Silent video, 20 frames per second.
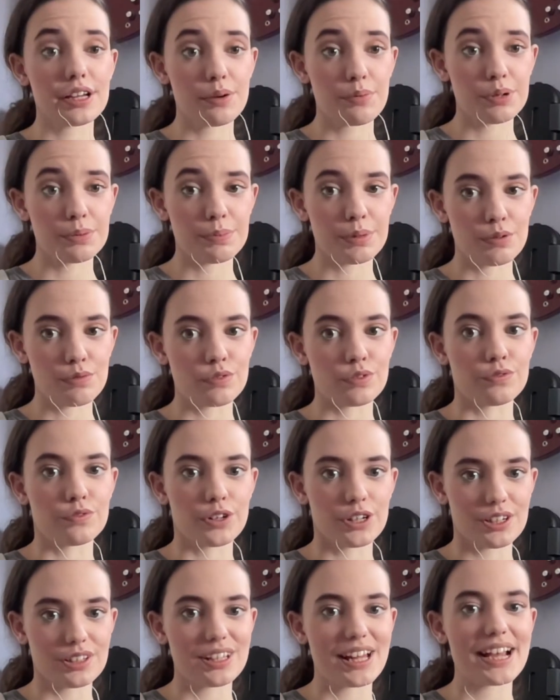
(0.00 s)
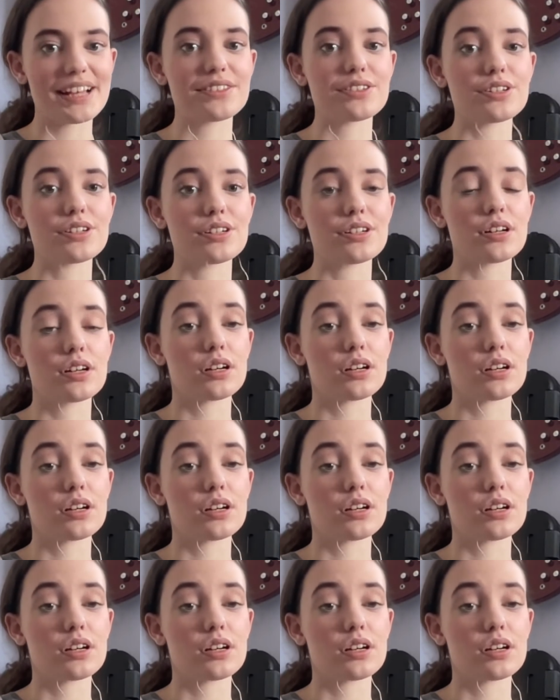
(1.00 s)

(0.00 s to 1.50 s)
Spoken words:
would be for fertilizer,